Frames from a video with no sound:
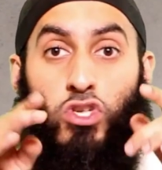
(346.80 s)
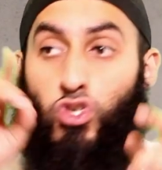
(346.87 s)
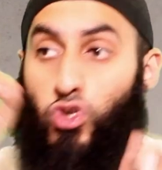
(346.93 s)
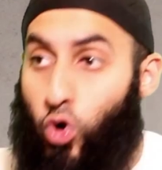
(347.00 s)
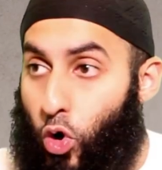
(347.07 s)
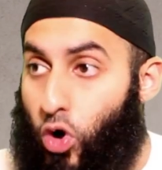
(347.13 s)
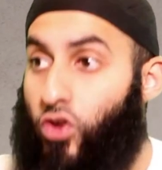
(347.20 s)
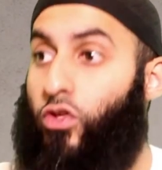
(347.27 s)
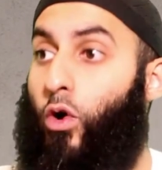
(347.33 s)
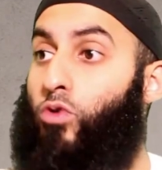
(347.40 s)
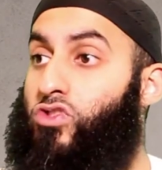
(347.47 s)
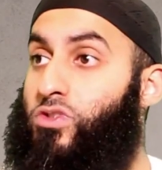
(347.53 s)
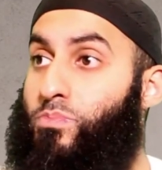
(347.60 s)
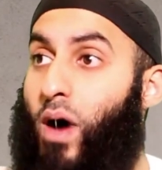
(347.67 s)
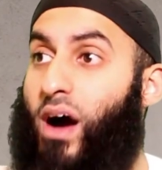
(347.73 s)
took
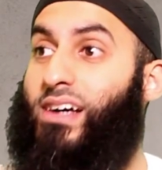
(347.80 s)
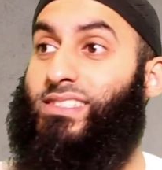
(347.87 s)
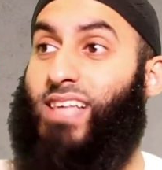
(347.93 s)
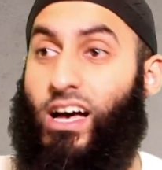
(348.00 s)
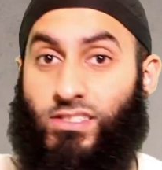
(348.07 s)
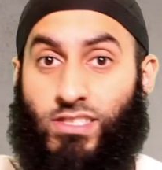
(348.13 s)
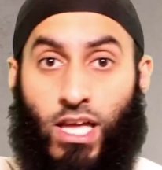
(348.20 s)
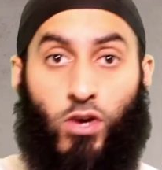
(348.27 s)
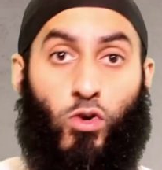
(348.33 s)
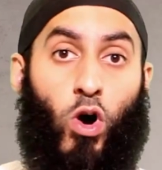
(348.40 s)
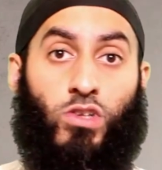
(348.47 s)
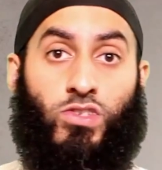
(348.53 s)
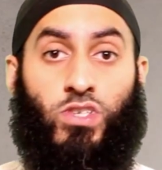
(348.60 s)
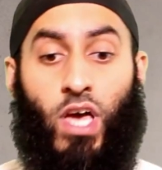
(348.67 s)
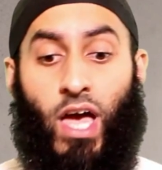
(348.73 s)
those monks as their
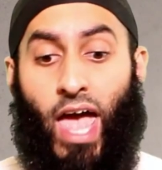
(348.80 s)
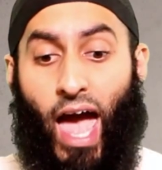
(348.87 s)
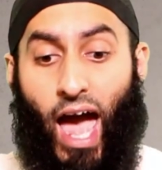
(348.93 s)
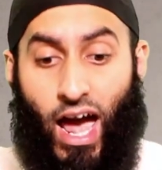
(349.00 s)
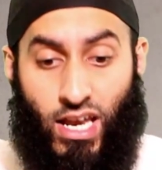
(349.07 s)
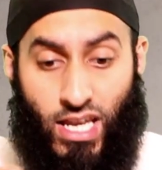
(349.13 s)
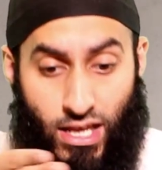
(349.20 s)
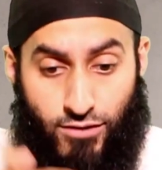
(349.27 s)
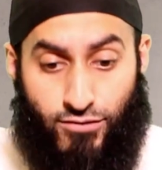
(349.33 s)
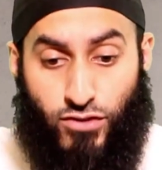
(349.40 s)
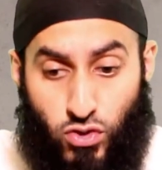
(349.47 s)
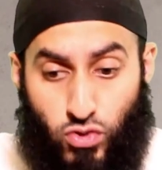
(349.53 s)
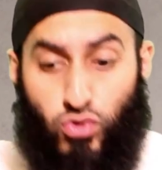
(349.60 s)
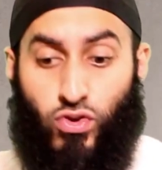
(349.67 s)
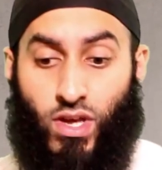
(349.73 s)
gods. And if
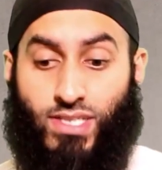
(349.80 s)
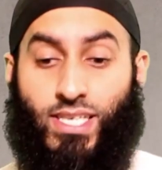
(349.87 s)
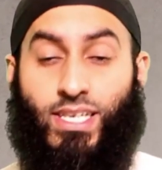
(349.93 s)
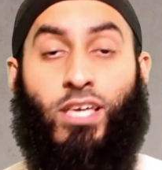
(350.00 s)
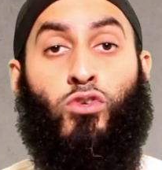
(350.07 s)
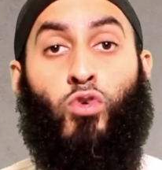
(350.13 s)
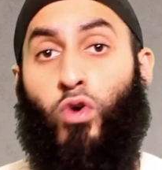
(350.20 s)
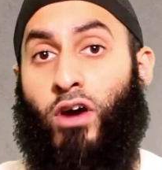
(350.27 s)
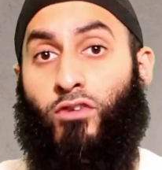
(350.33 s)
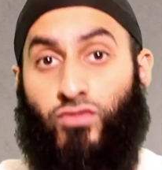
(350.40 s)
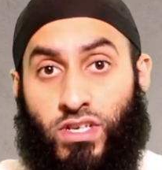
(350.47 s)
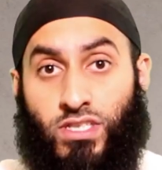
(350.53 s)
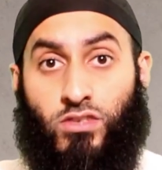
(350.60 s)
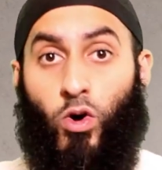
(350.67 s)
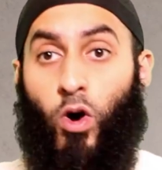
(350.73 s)
you do that today, you're at
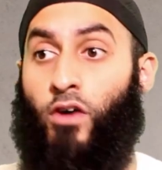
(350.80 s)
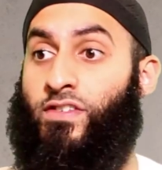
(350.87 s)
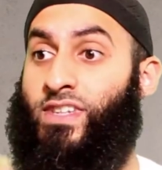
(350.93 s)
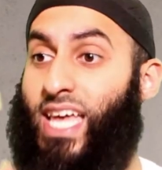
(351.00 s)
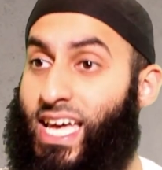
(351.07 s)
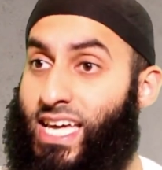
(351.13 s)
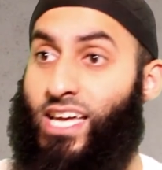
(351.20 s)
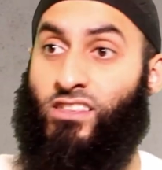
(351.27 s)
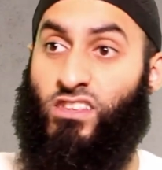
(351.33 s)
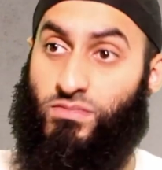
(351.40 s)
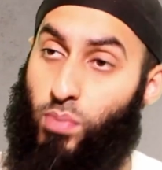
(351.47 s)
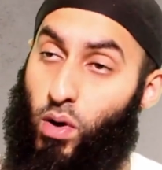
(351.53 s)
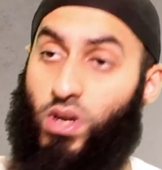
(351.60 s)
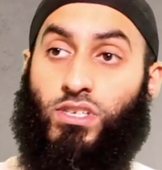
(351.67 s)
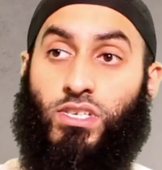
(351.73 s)
risk of taking this
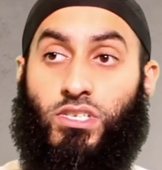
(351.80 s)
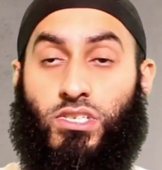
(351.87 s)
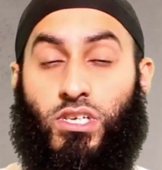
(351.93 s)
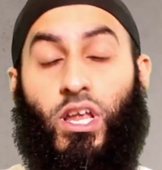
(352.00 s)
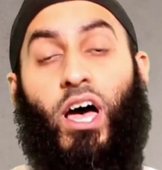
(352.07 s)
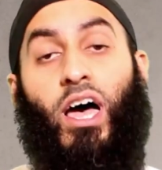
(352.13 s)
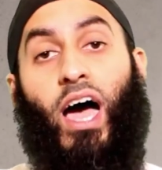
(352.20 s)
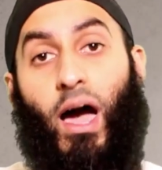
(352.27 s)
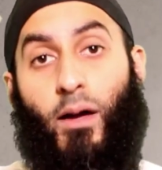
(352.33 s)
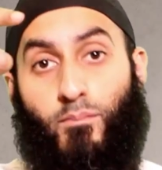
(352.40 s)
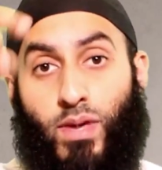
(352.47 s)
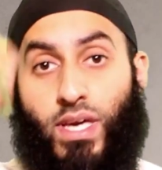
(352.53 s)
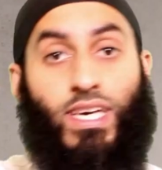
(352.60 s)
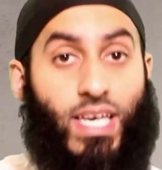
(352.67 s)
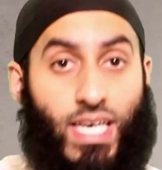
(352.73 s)
politician and
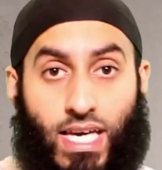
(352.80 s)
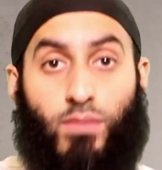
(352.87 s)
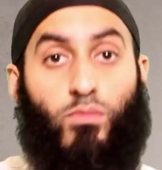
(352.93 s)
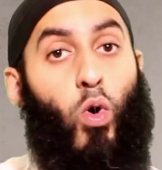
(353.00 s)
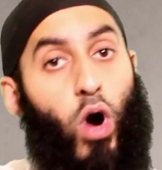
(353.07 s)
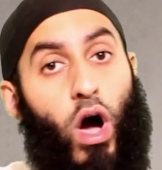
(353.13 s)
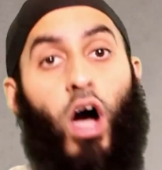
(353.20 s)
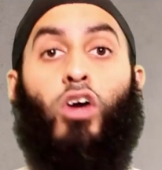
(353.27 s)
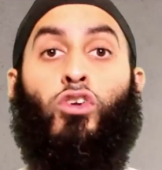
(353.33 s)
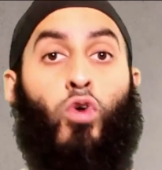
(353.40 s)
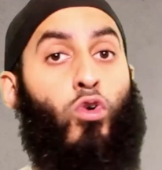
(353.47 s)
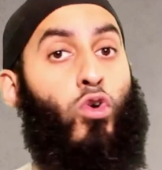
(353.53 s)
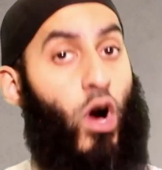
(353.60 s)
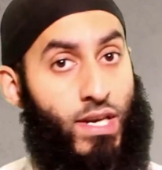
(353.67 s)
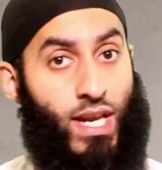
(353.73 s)
making him or her
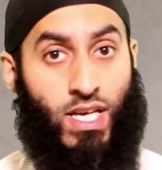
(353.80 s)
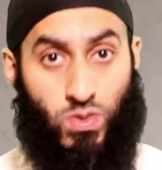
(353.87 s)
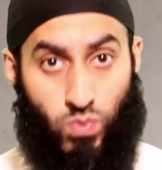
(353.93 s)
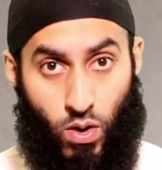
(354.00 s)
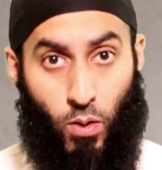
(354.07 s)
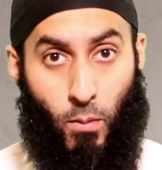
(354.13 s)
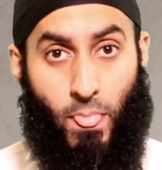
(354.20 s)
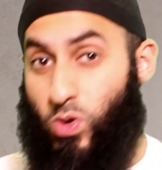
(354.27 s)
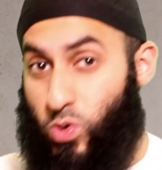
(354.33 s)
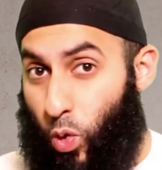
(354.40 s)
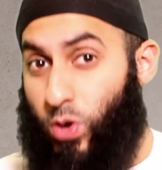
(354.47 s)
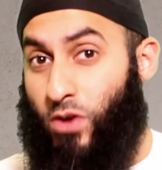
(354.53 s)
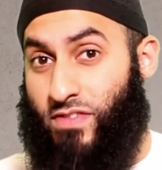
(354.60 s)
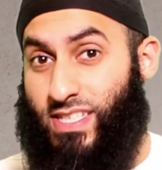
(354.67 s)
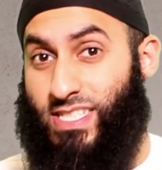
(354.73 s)
your God as well. With
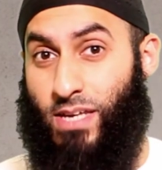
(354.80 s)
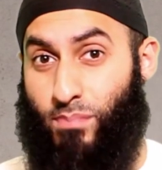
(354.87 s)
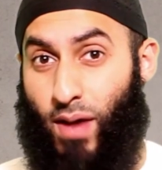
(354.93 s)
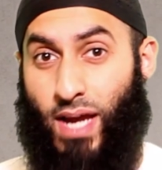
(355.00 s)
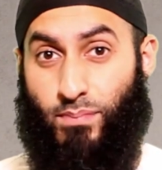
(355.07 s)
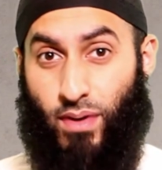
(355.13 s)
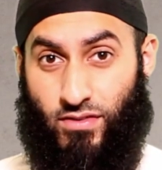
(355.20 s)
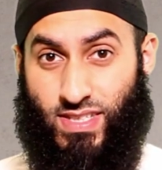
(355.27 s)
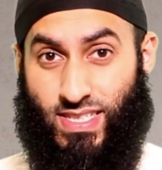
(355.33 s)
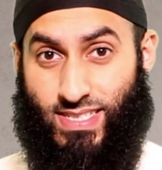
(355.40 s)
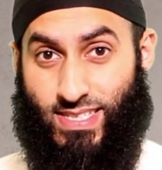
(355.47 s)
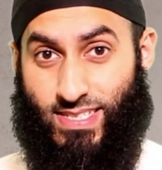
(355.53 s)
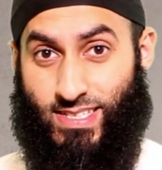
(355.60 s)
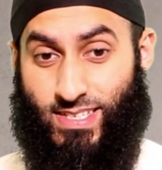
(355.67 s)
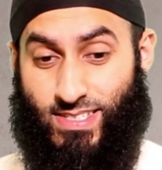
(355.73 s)
all of this in mind, brothers and
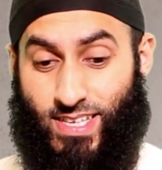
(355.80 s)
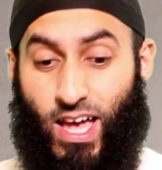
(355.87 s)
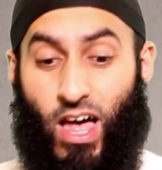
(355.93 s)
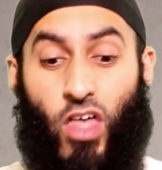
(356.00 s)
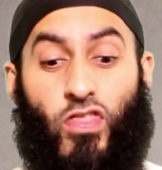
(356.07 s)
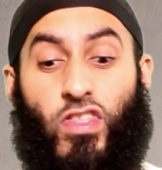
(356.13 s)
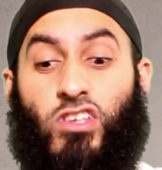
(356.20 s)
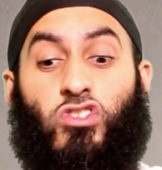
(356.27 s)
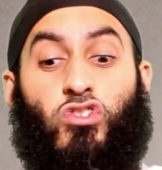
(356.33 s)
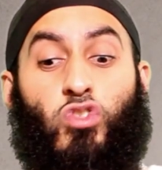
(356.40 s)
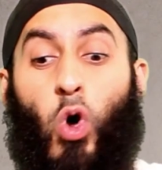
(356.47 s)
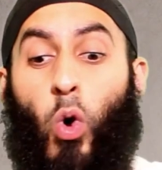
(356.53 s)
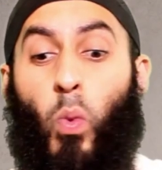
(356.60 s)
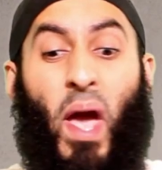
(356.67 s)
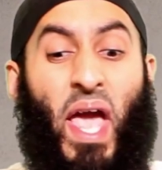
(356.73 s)
sisters, there's
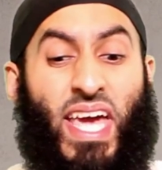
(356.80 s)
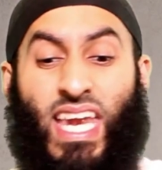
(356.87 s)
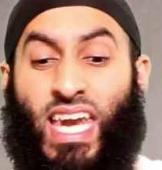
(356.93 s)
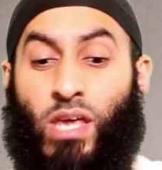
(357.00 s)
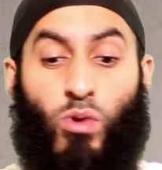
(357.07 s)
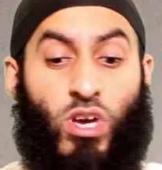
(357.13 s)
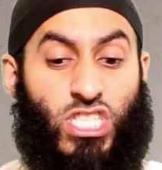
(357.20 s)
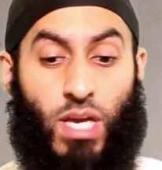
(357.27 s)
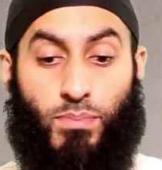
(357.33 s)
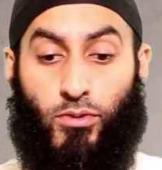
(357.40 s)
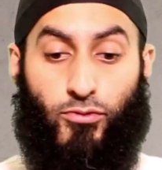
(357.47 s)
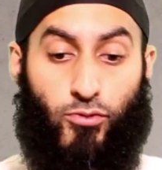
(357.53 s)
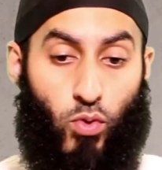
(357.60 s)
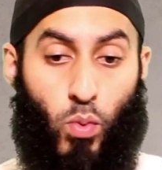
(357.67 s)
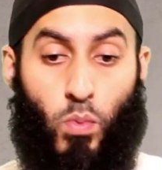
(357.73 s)
no way in any way, shape,
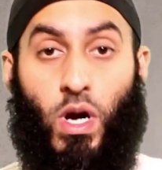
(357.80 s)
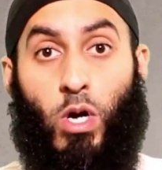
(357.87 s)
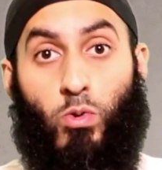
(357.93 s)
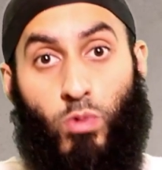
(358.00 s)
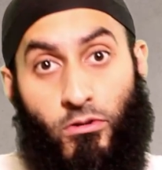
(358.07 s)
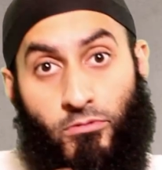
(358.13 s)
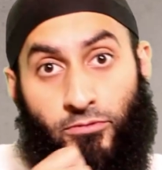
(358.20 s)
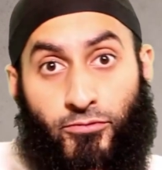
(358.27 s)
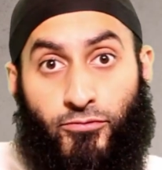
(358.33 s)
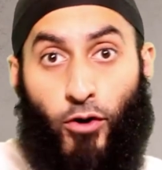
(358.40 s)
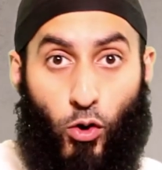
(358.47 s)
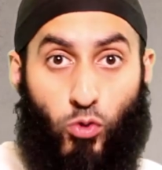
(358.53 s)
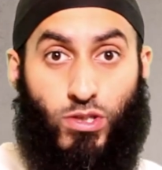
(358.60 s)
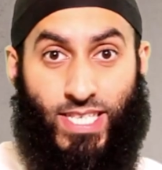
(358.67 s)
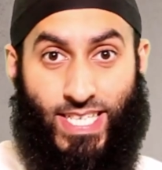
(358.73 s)
or form we're
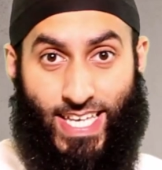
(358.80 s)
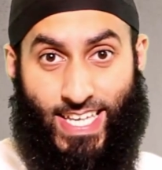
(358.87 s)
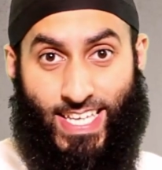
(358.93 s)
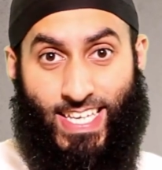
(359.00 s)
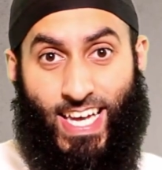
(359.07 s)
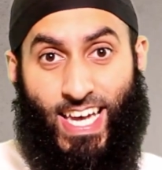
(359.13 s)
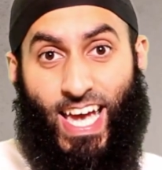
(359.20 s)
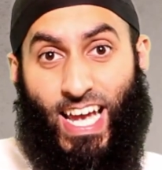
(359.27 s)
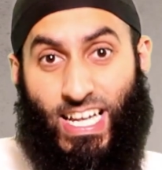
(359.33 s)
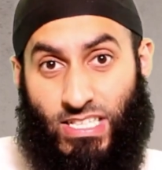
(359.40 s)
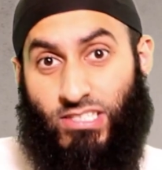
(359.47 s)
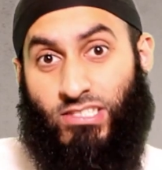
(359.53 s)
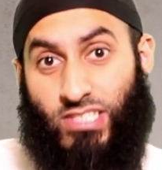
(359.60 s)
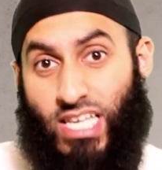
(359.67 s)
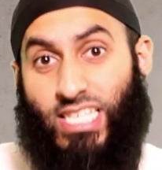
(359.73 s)
voting in
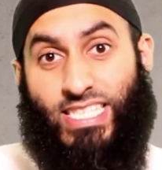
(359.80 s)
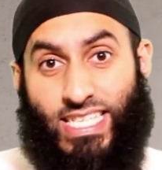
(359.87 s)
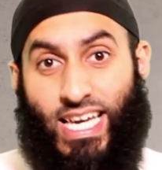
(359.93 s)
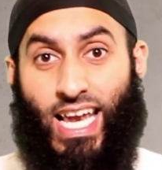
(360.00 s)
such an